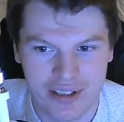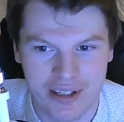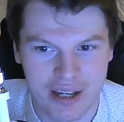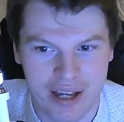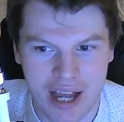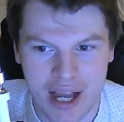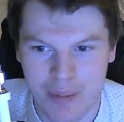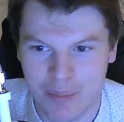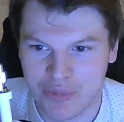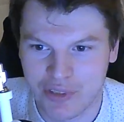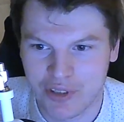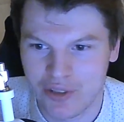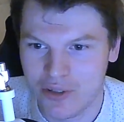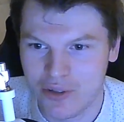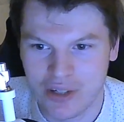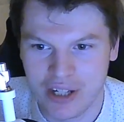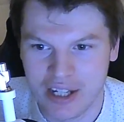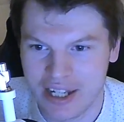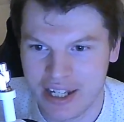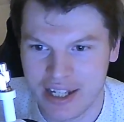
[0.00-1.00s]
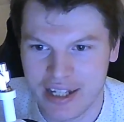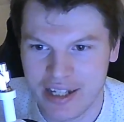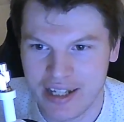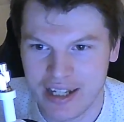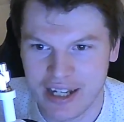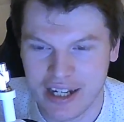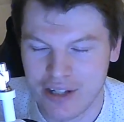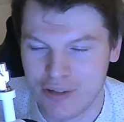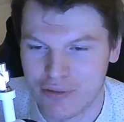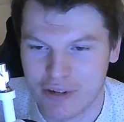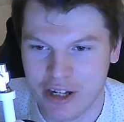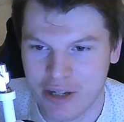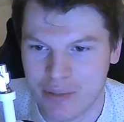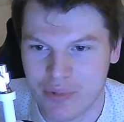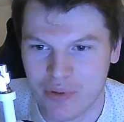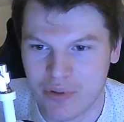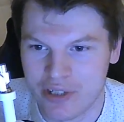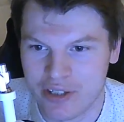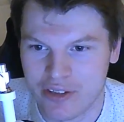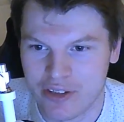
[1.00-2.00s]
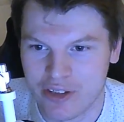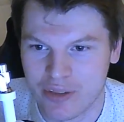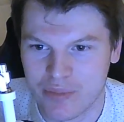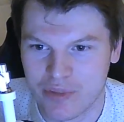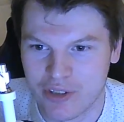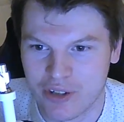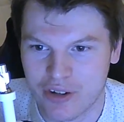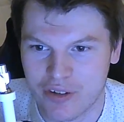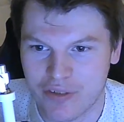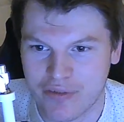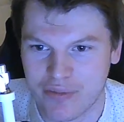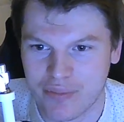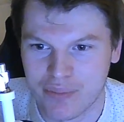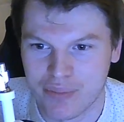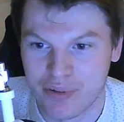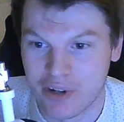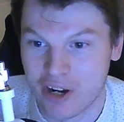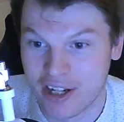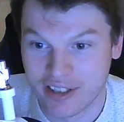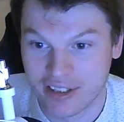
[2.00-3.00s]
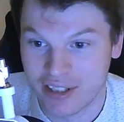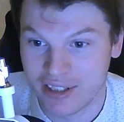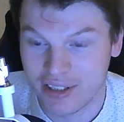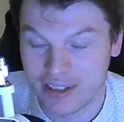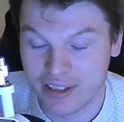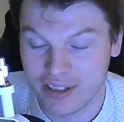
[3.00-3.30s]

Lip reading: absolutely incredible in terms of pricing,